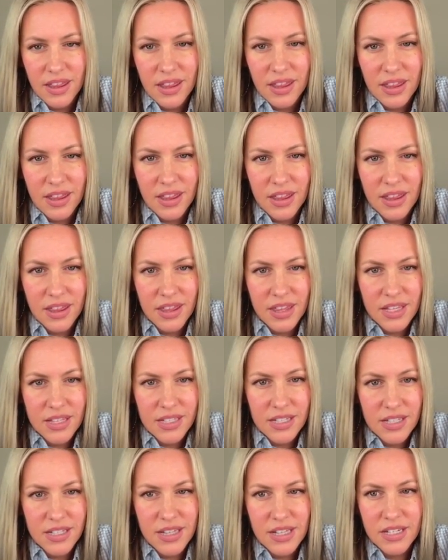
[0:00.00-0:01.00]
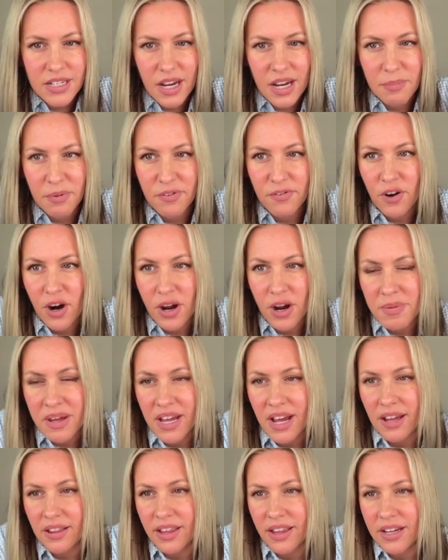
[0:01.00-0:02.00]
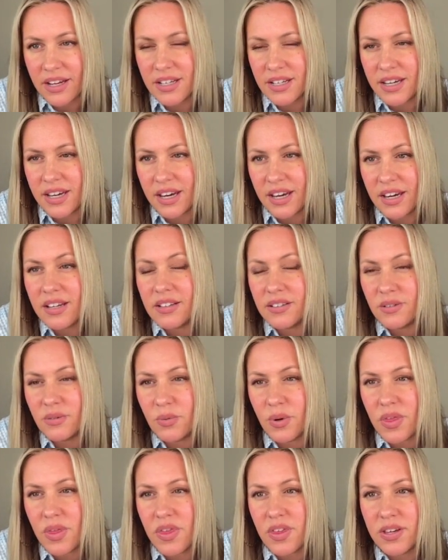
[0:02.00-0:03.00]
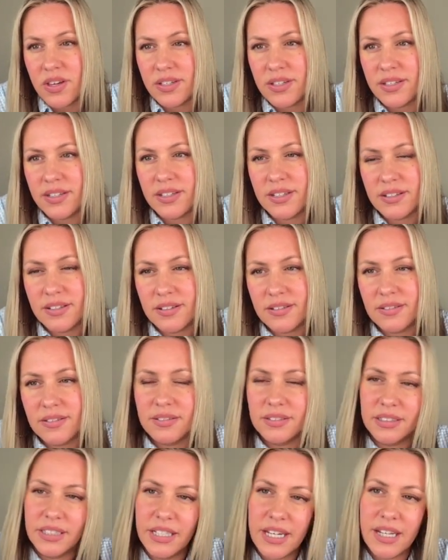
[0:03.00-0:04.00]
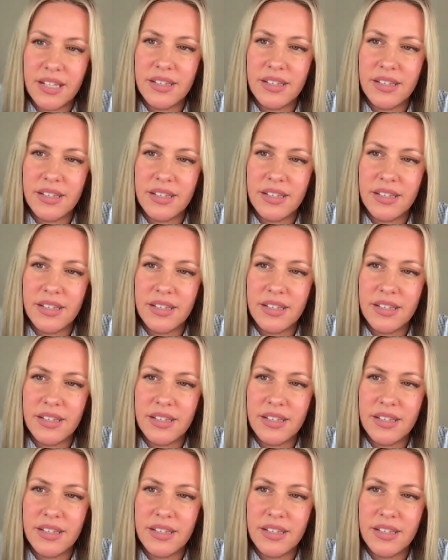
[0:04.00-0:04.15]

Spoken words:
the type of framing I like to get with this lens